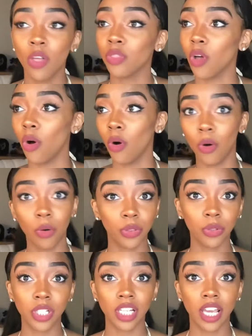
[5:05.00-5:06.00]
the whole
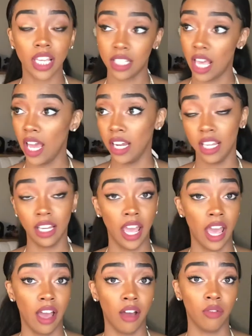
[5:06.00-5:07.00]
3 days, I didn't
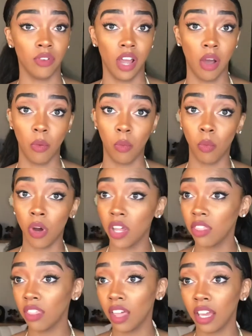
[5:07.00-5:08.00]
have not
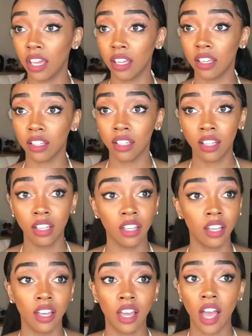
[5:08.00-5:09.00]
one like
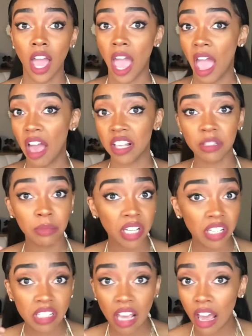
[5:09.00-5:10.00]

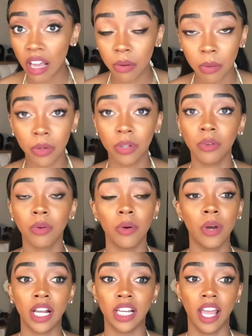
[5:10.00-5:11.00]
asthma attack, quote
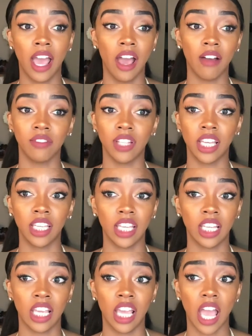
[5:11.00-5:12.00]
unquote. I didn't have like
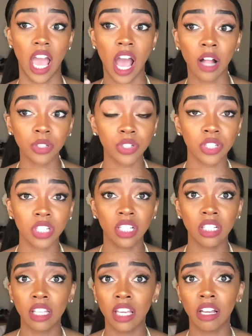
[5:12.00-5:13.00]
any
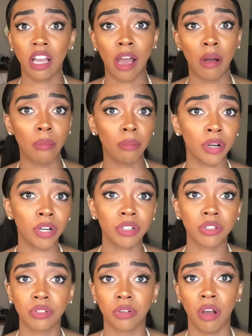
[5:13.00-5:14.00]
allergy like
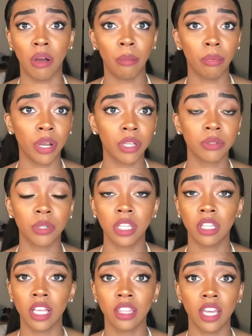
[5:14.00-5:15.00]
outbursts or outbreaks or
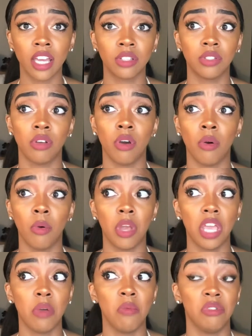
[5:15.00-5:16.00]
anything like that. So
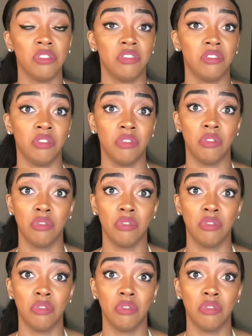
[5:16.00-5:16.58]
it was